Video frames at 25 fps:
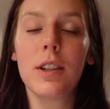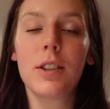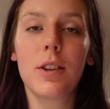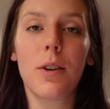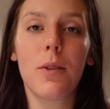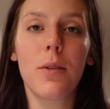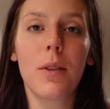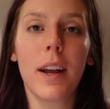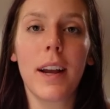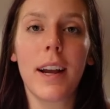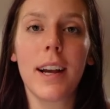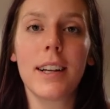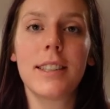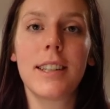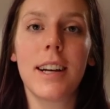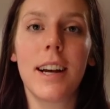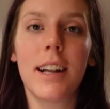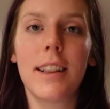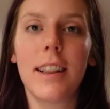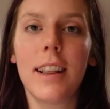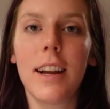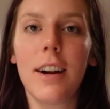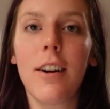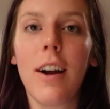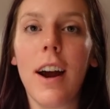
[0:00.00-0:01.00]
So like I
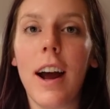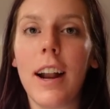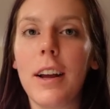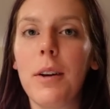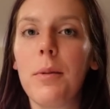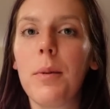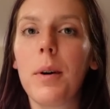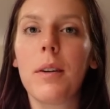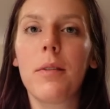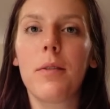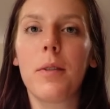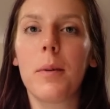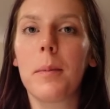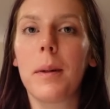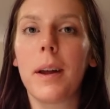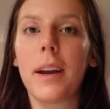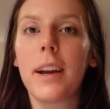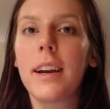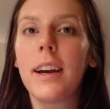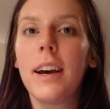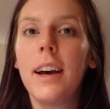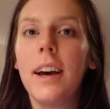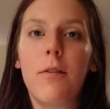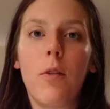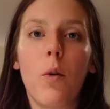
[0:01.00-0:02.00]
said, they're anywhere from
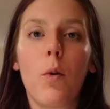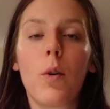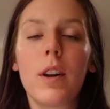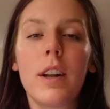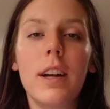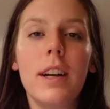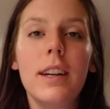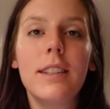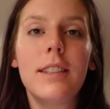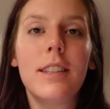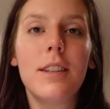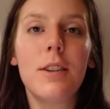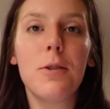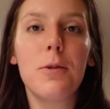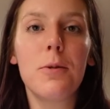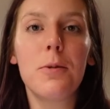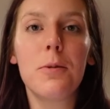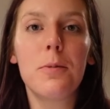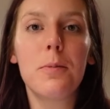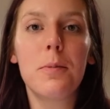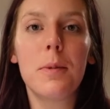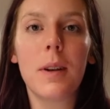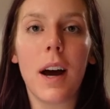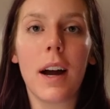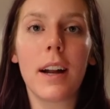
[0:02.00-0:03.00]
like 40
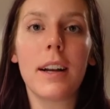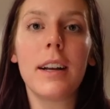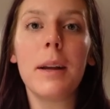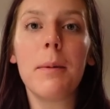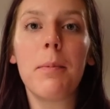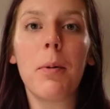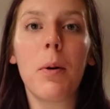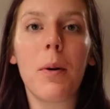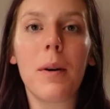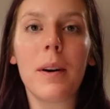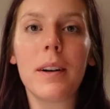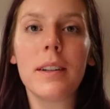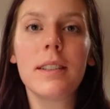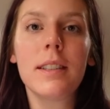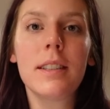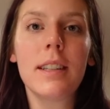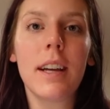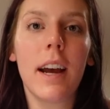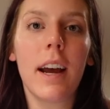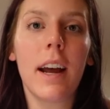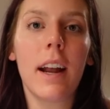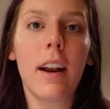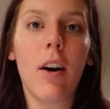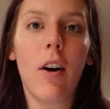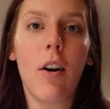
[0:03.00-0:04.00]
to 90 points
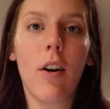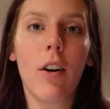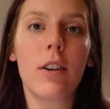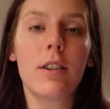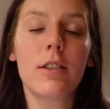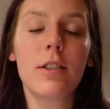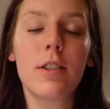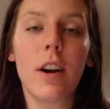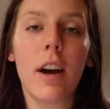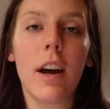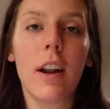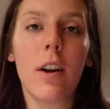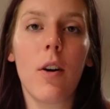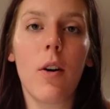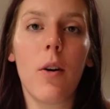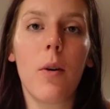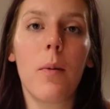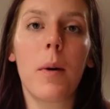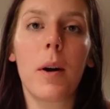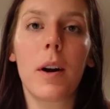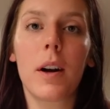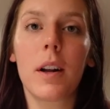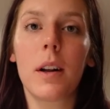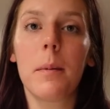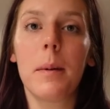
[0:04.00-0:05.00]
and ours at
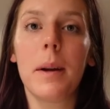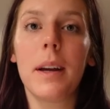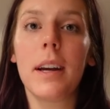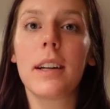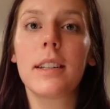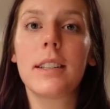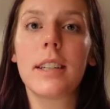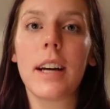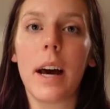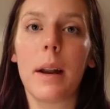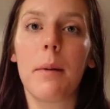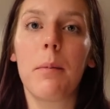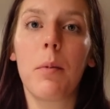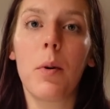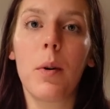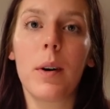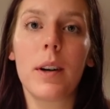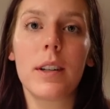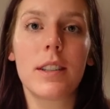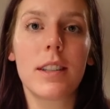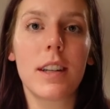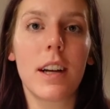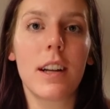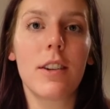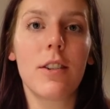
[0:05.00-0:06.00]
home are gonna be 10
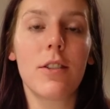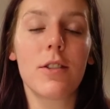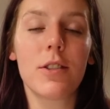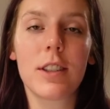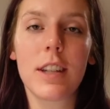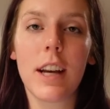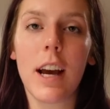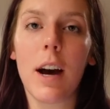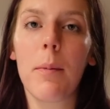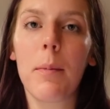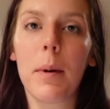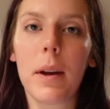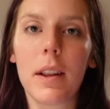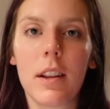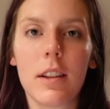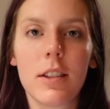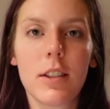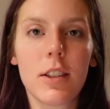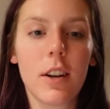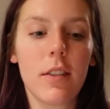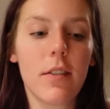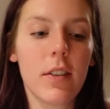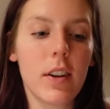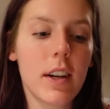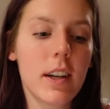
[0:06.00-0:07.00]
points and you'll see how big the
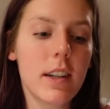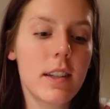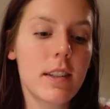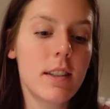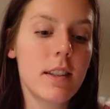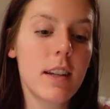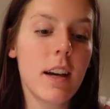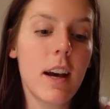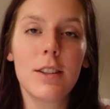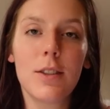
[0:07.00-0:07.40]
serving is.